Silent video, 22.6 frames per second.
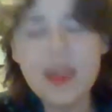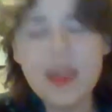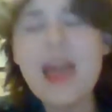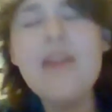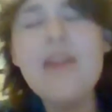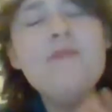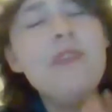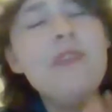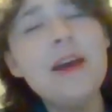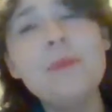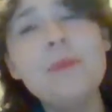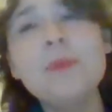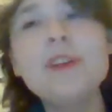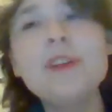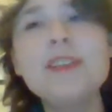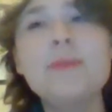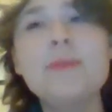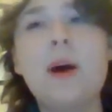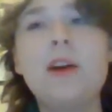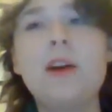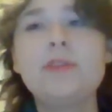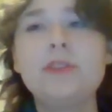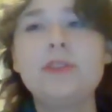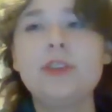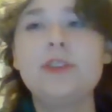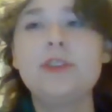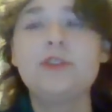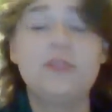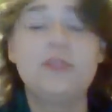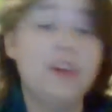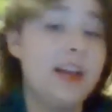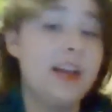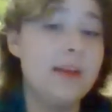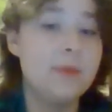And vampirism offered
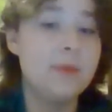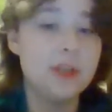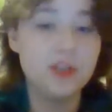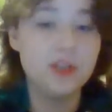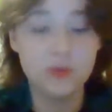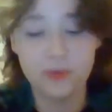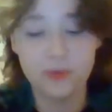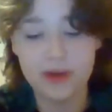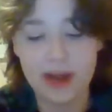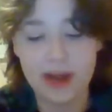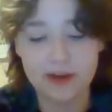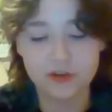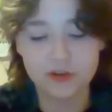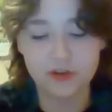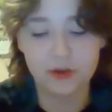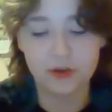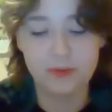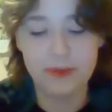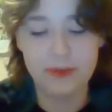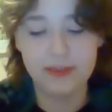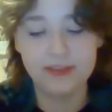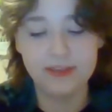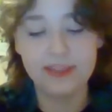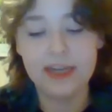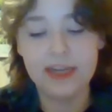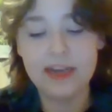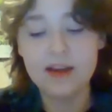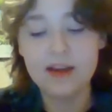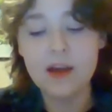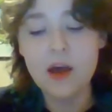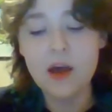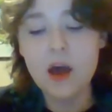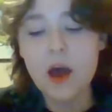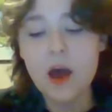freedom and supernatural ability,
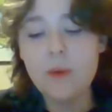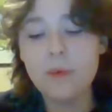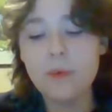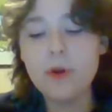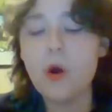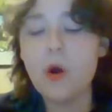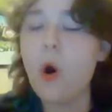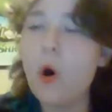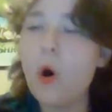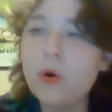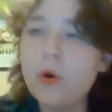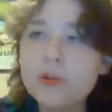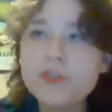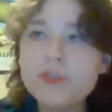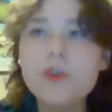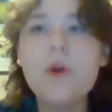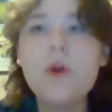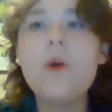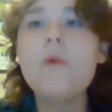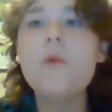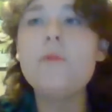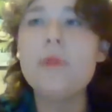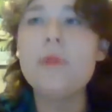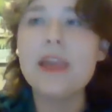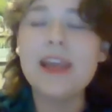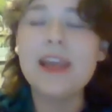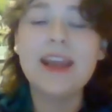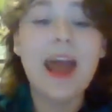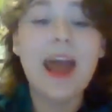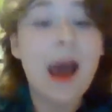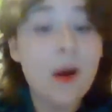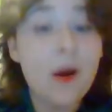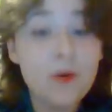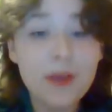but also being
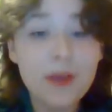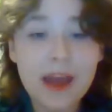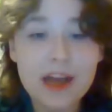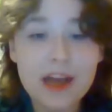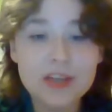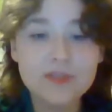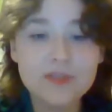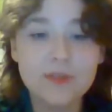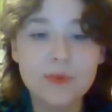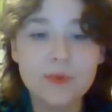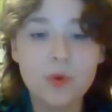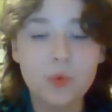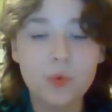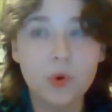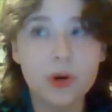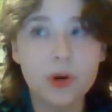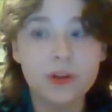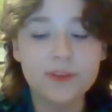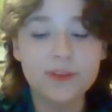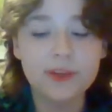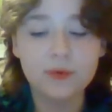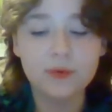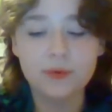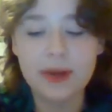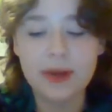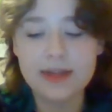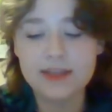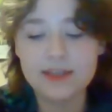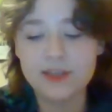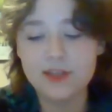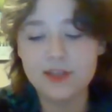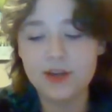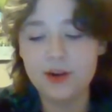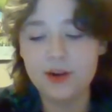an outcast from the world that
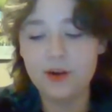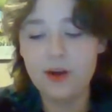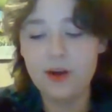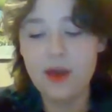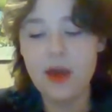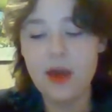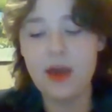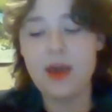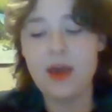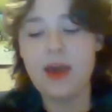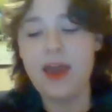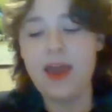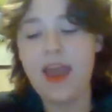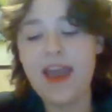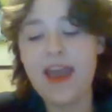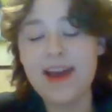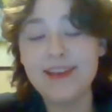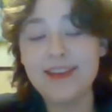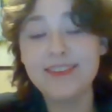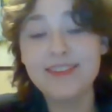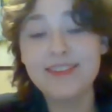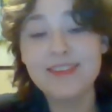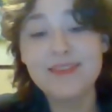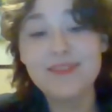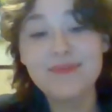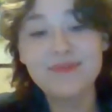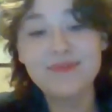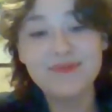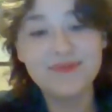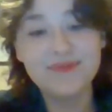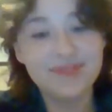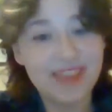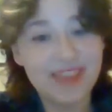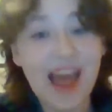raised you. And
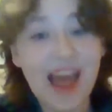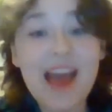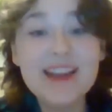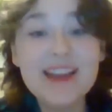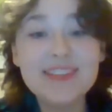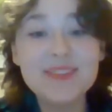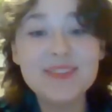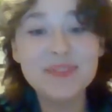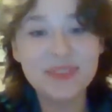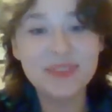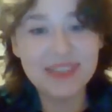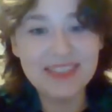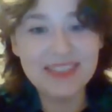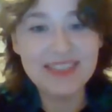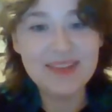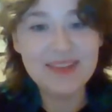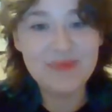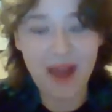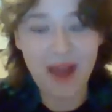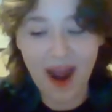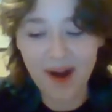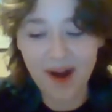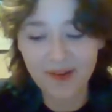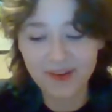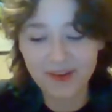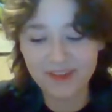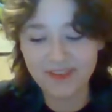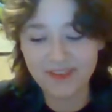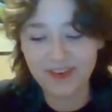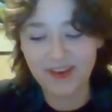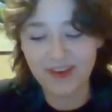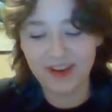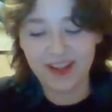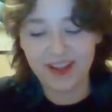that's really
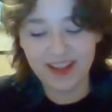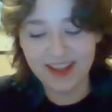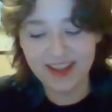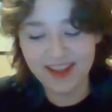powerful.